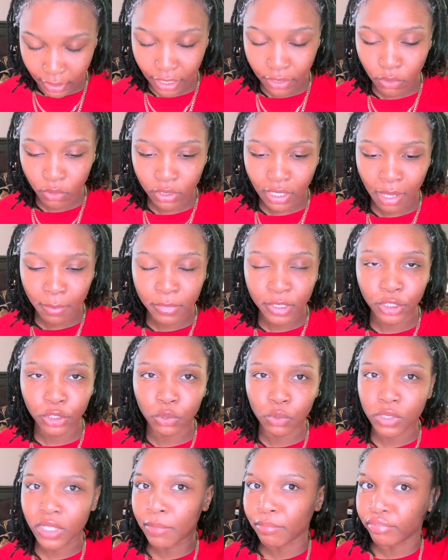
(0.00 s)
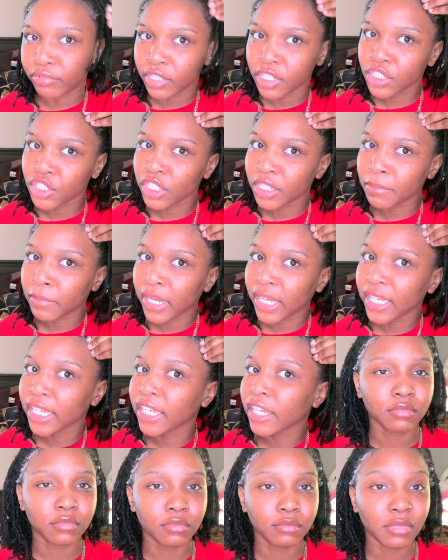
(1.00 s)
I don't normally use a brush in my
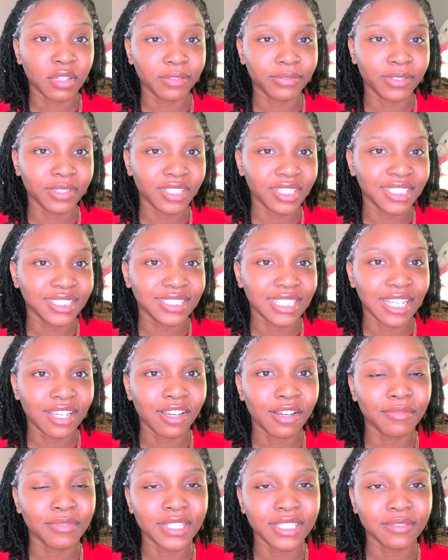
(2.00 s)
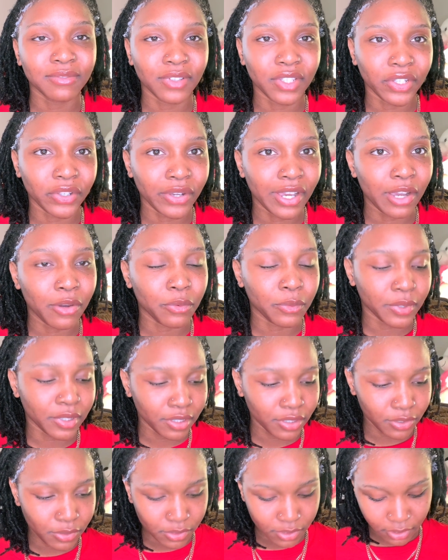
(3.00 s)
hair, but for the sake of this video, I
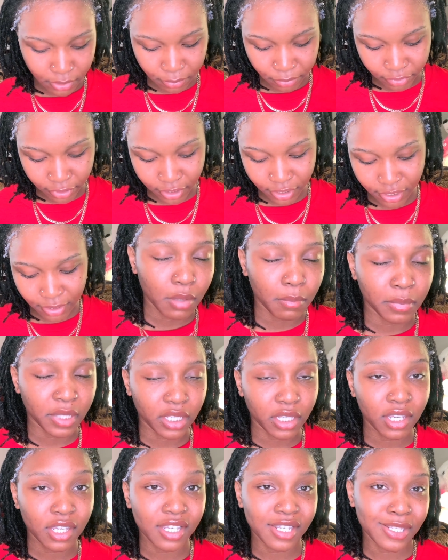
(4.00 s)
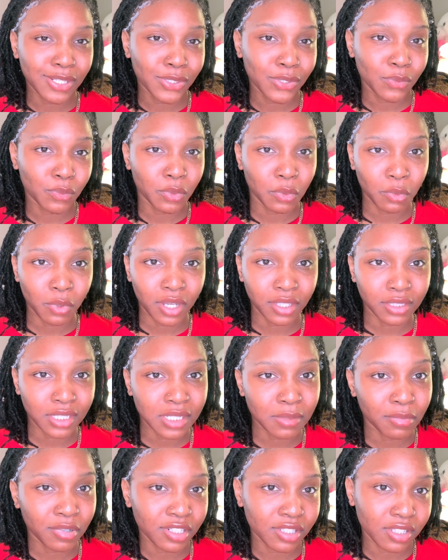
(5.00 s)
will use the brush because we want
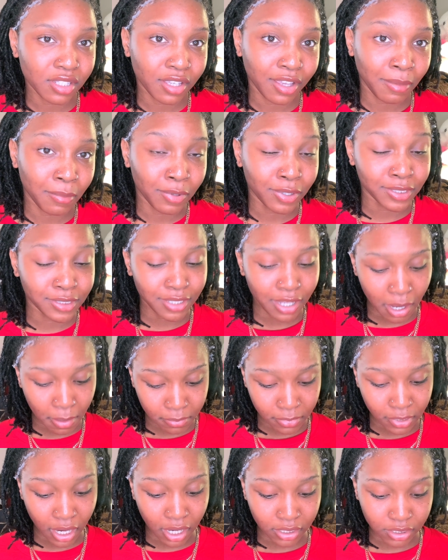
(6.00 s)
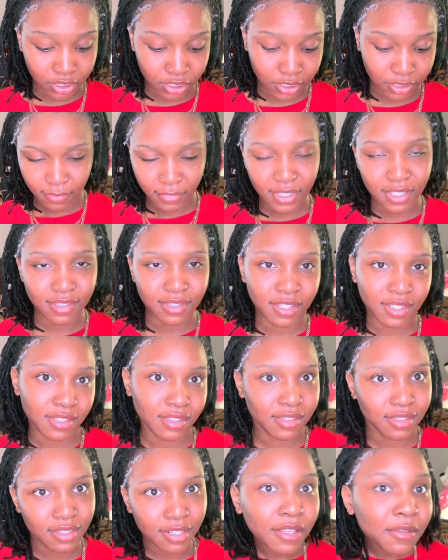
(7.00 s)
this bun to come out top notch
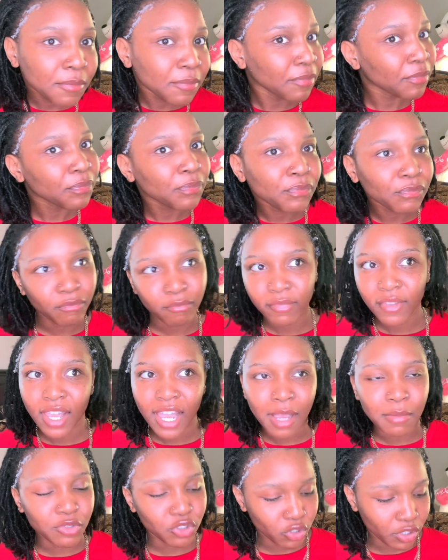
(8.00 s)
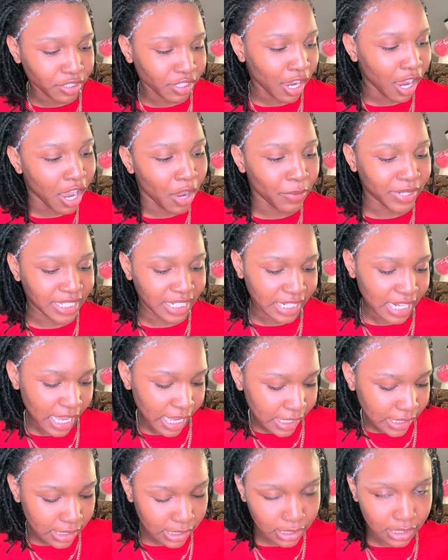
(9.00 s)
since I'm showing you how I did it.